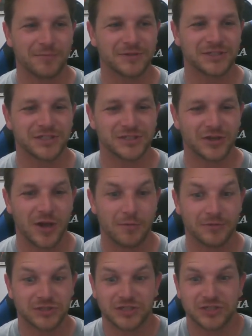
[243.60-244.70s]
was
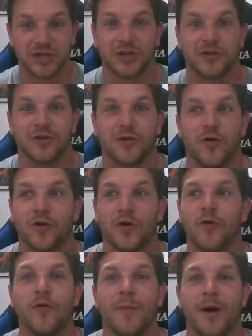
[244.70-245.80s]
just on
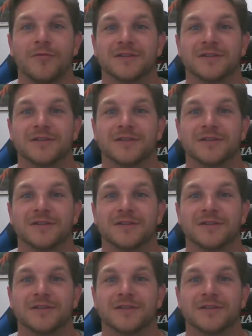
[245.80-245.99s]
hormone